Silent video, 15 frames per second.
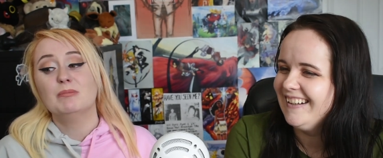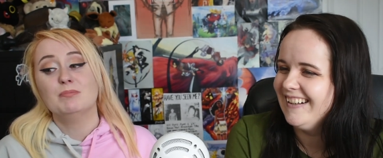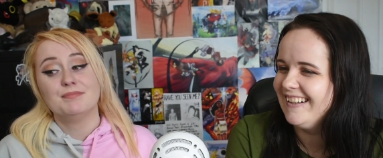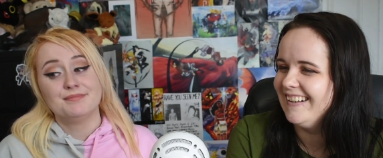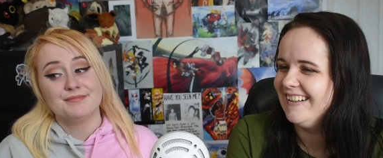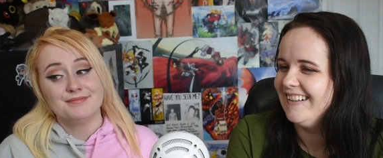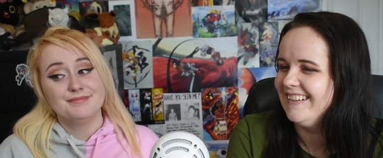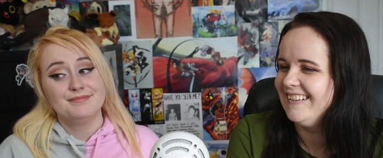
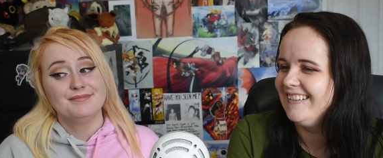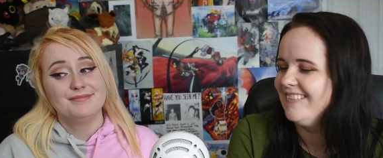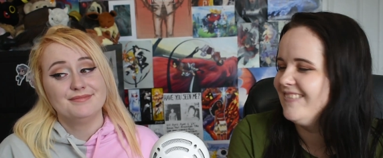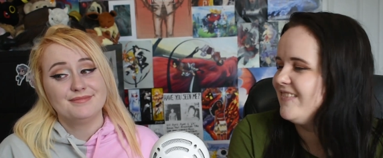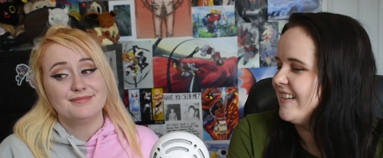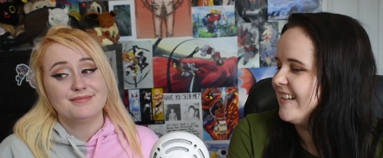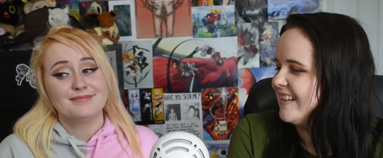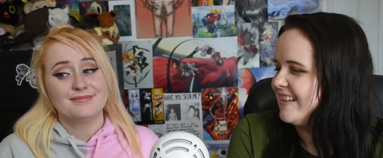Speaker 1: mm-hmm.
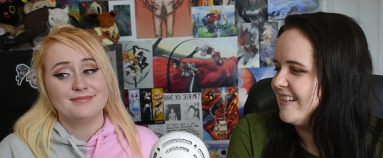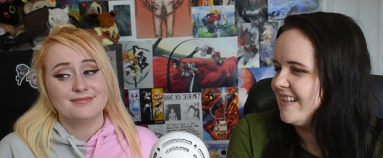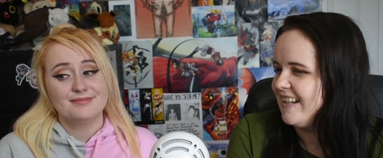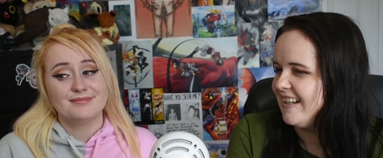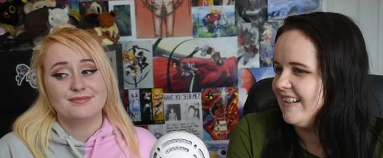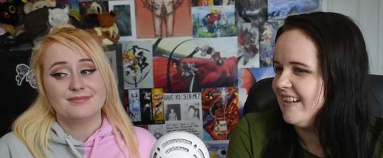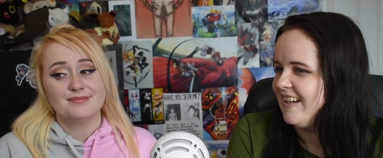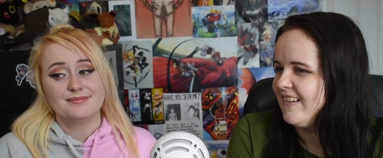but
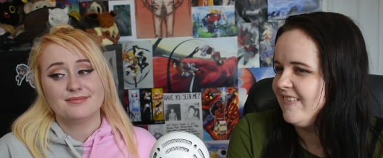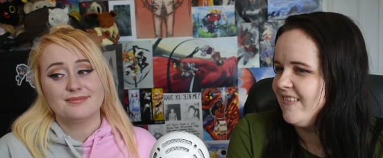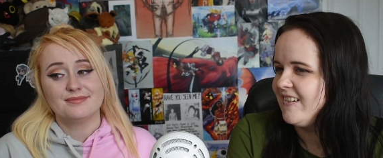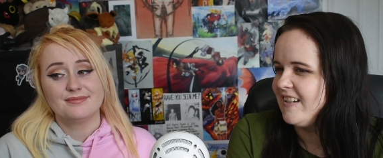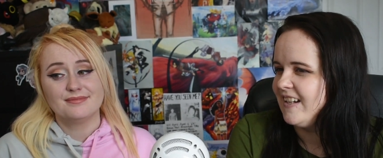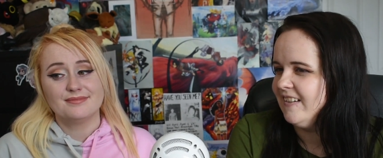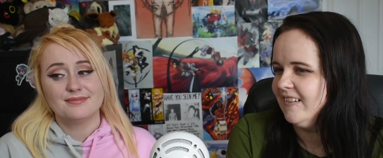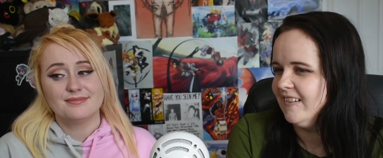yeah, if there's
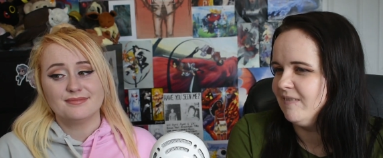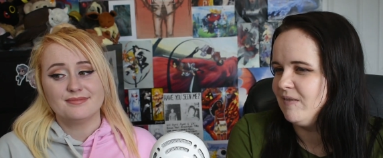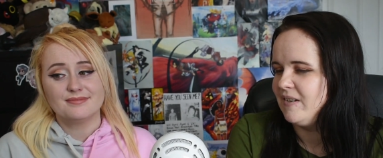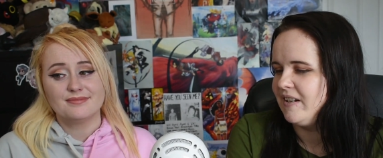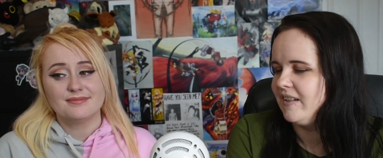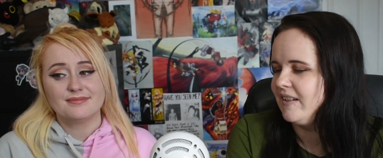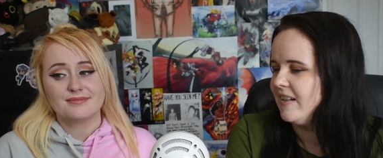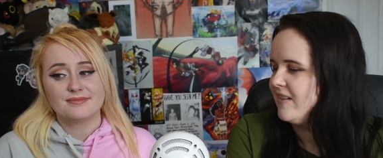anything
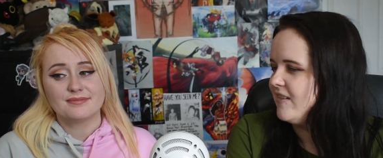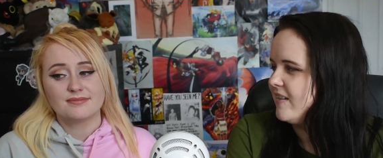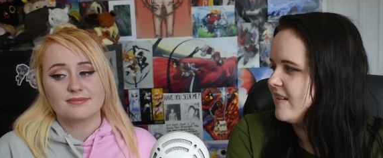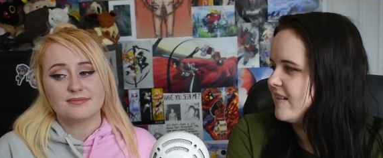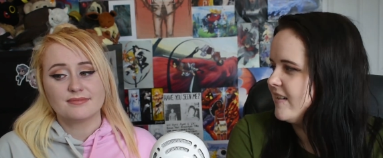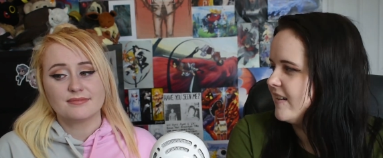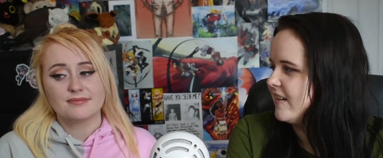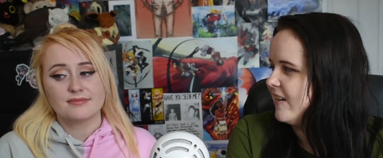particularly
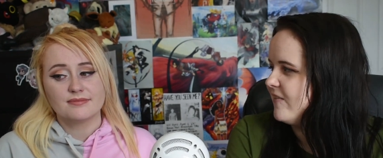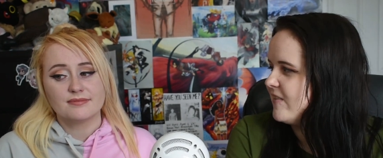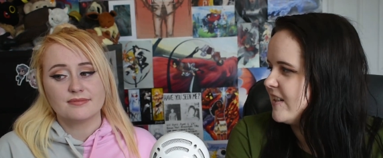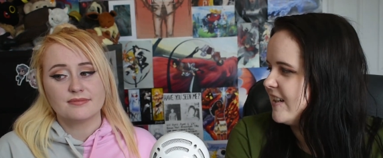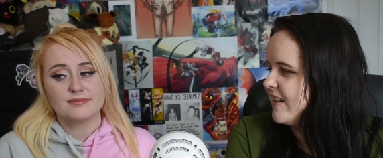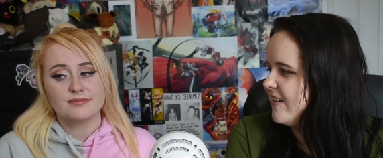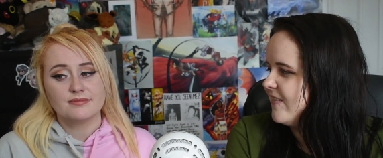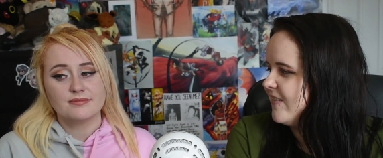interesting that comes
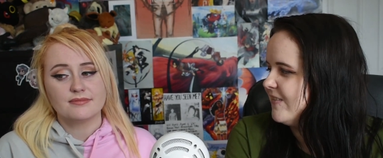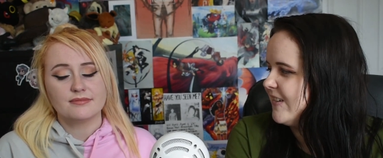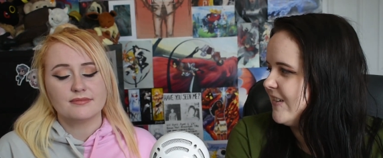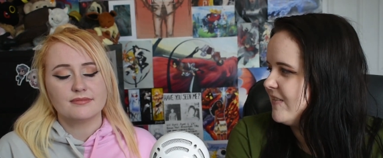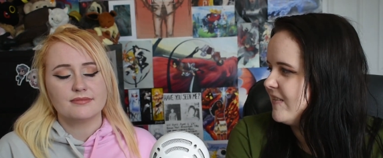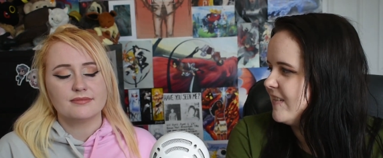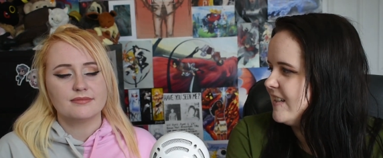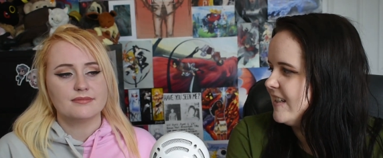out, we'll
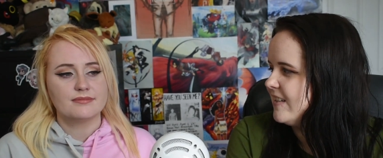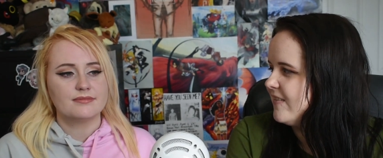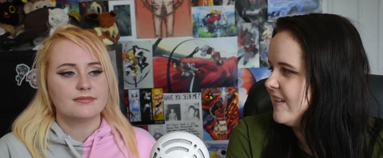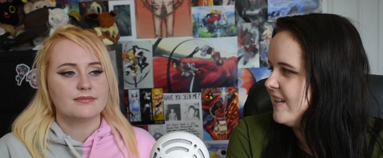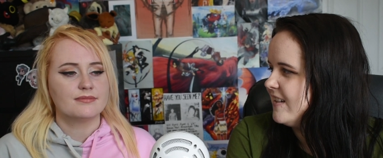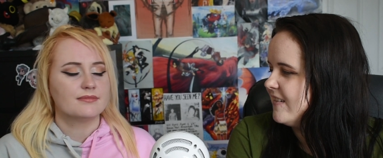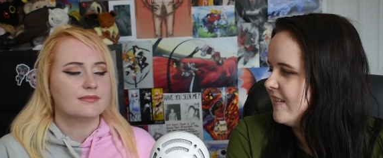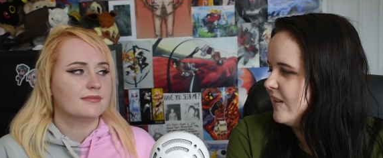probably see if we
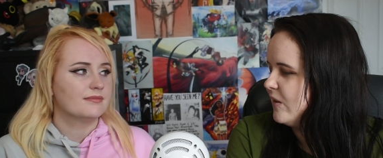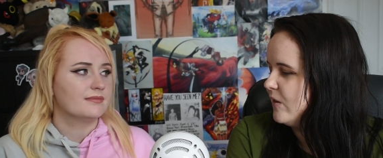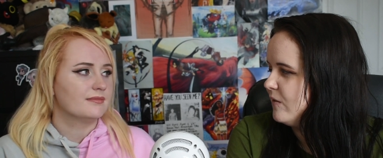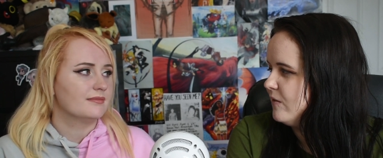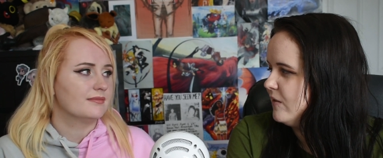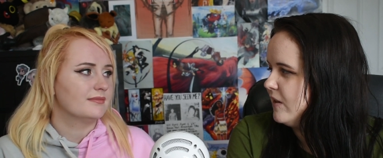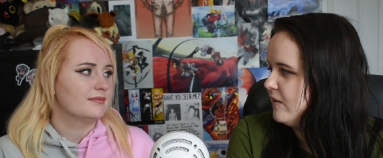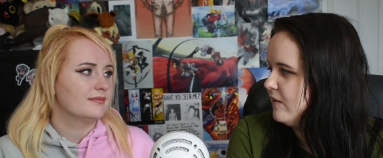can do a little
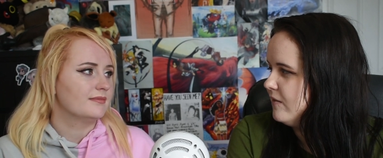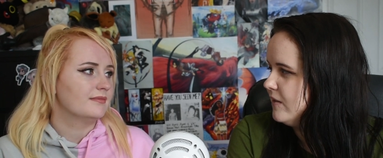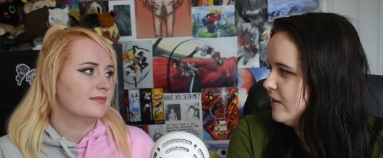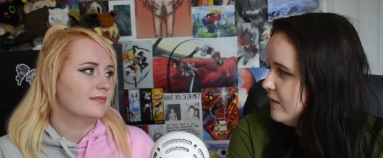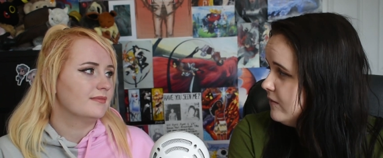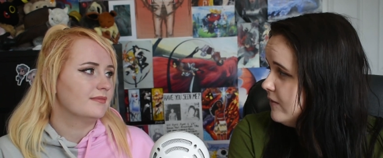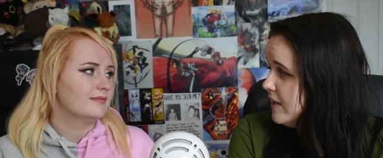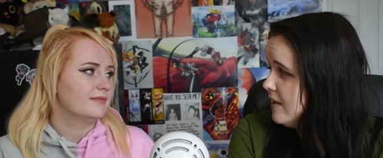little,
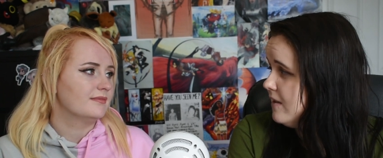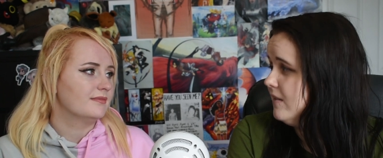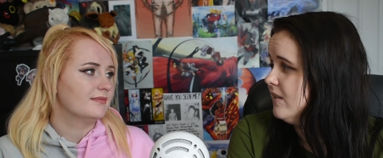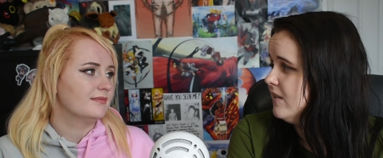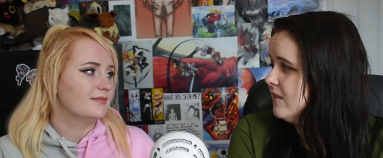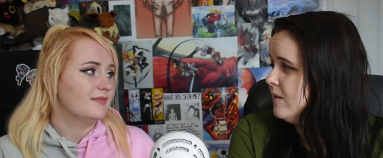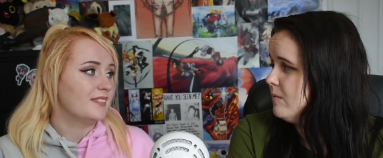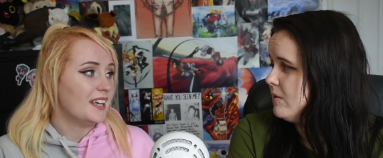little
Speaker 2: video
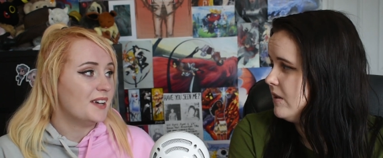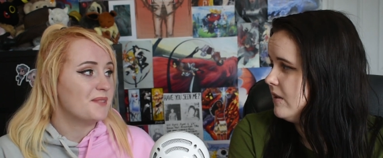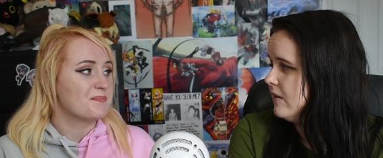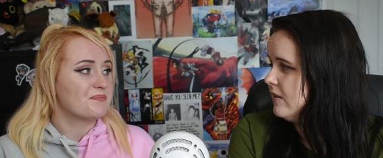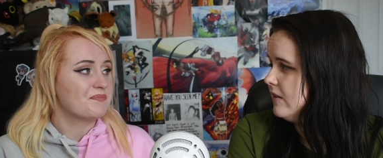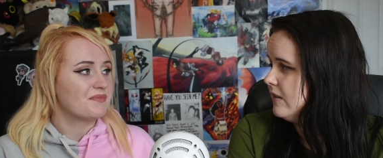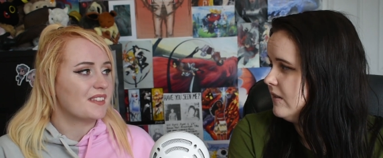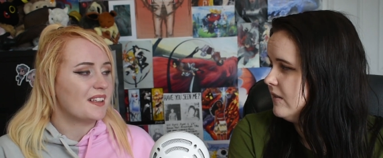about it.
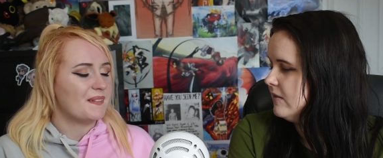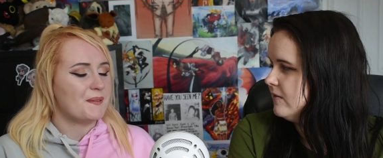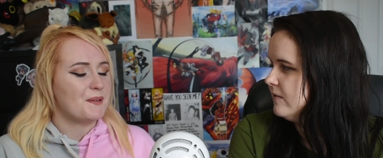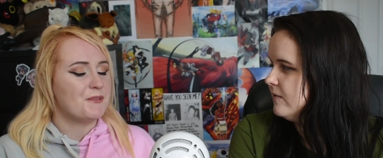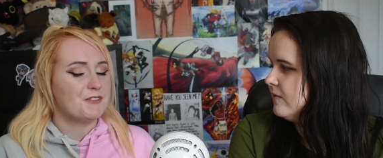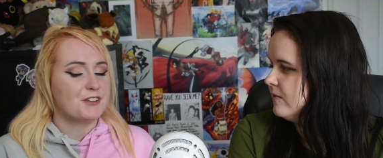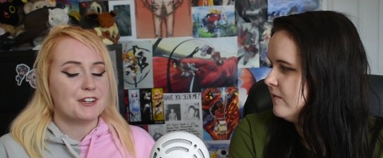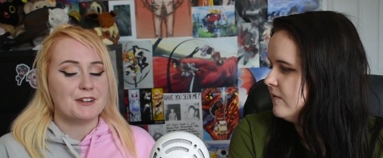A
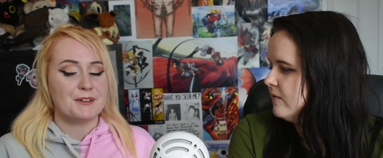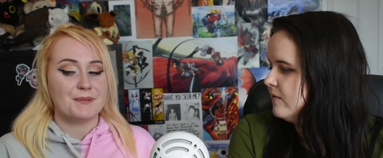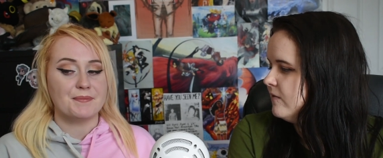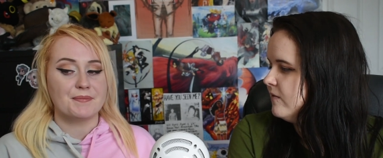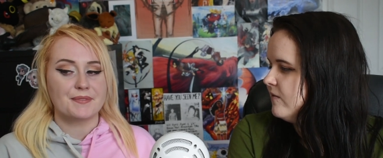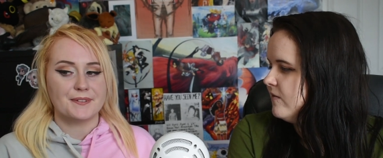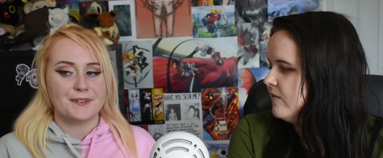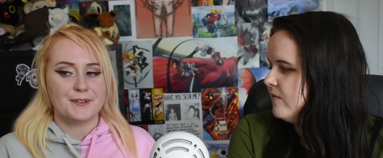little video.
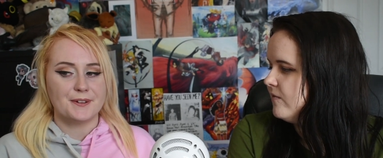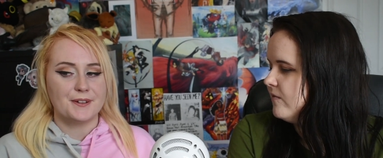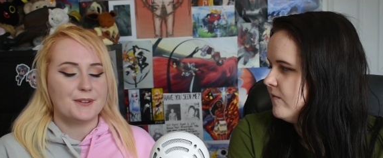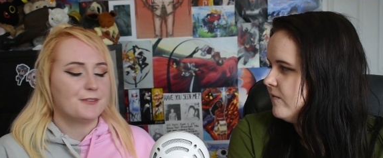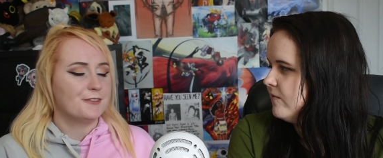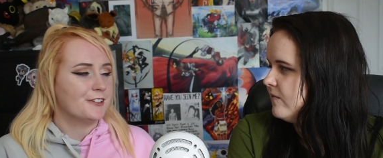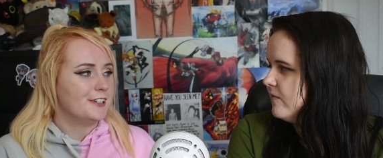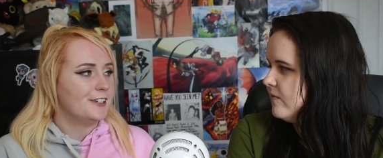A little
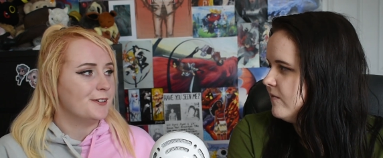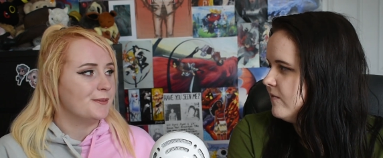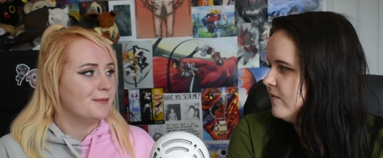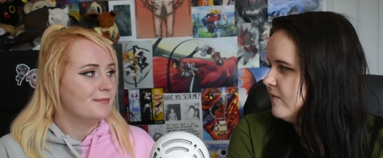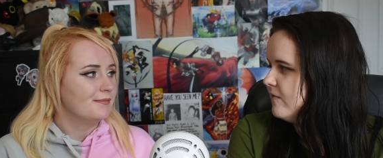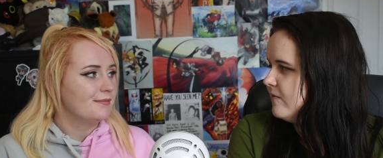video.